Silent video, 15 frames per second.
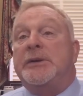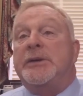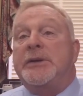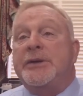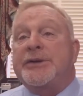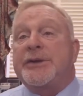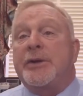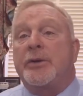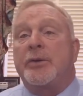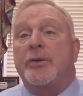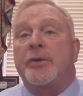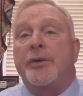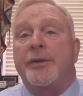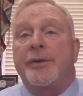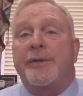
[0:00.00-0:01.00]

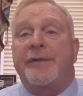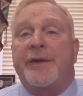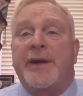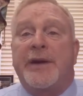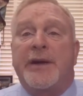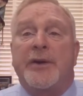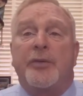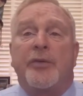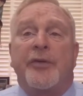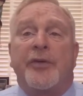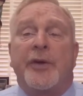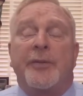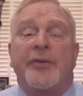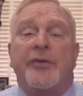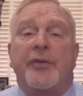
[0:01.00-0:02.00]
So the fine was
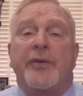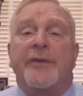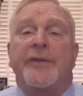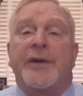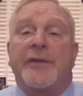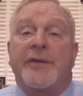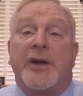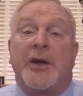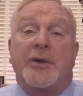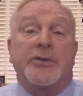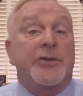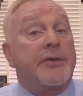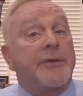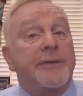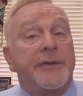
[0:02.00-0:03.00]
up to $25
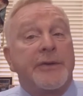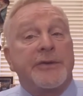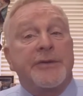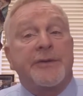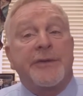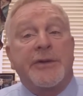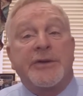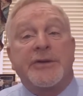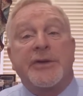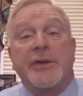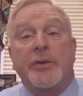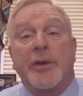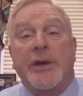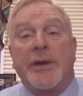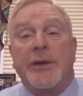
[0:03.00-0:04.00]
on a first offense
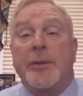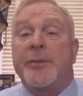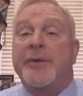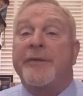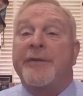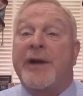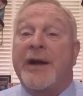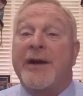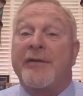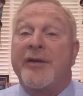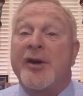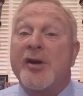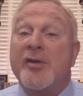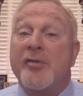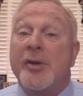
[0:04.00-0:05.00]
DUI and up to
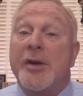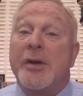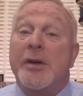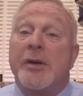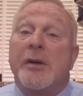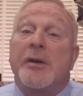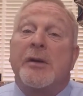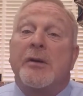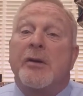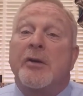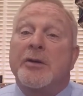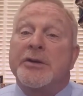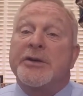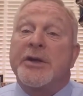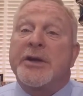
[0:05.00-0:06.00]
$500
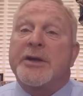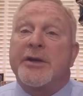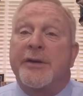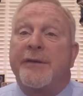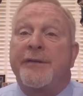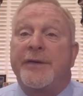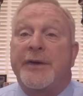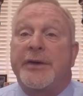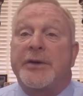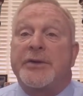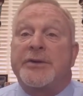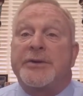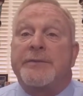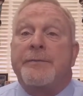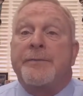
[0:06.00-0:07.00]
on a second
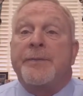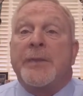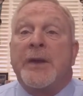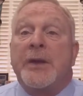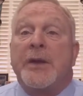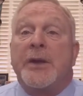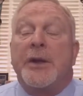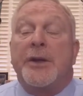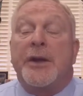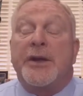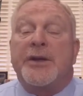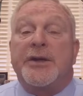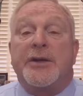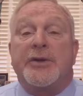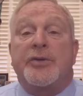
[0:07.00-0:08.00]
offense. In
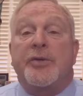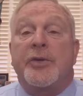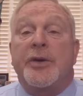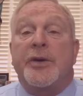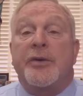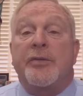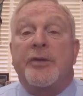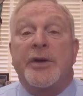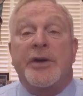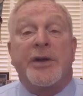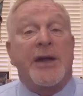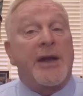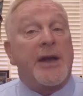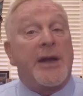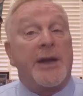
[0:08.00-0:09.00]
1923,
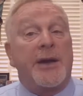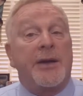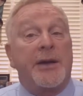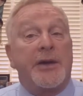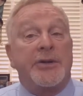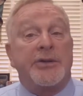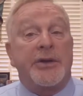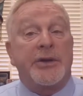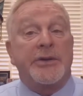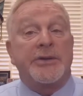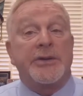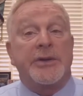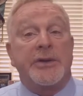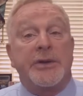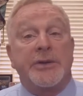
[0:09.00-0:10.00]
they added a jail
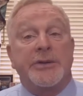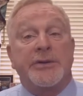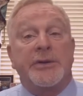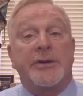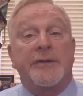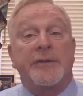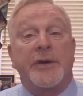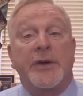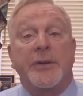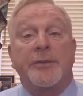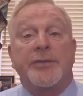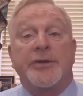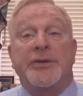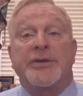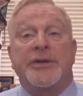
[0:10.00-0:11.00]
sentence of
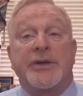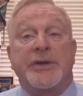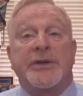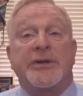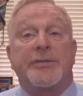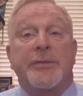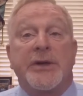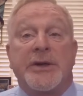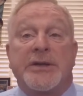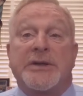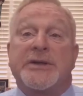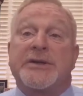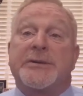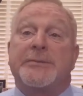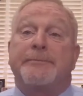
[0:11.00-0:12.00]
up to 6
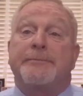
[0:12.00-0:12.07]
months.